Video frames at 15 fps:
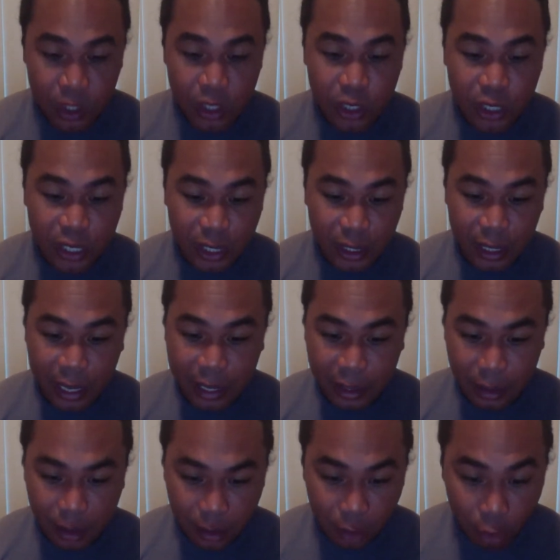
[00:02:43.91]
You need
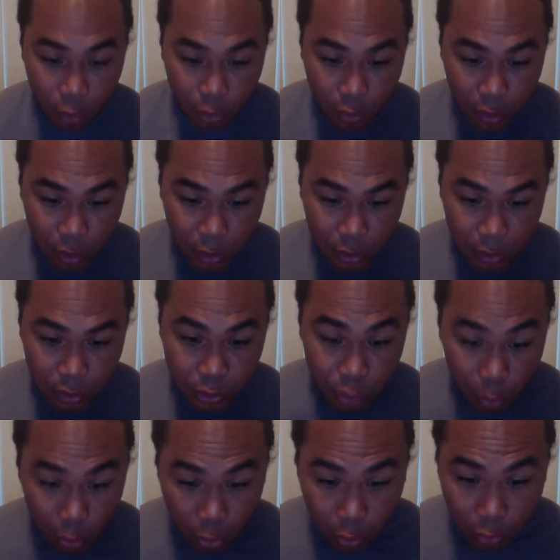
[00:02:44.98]
like earth color,
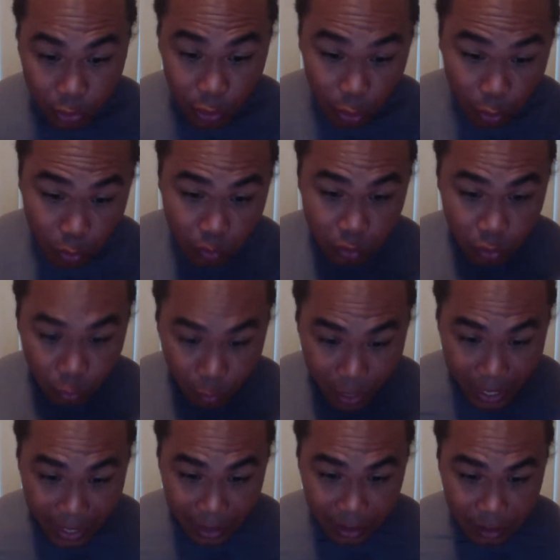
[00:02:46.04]
earth tone,
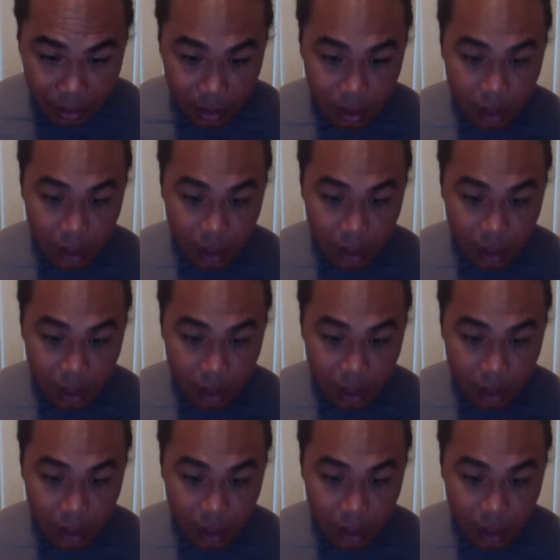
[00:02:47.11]
gray,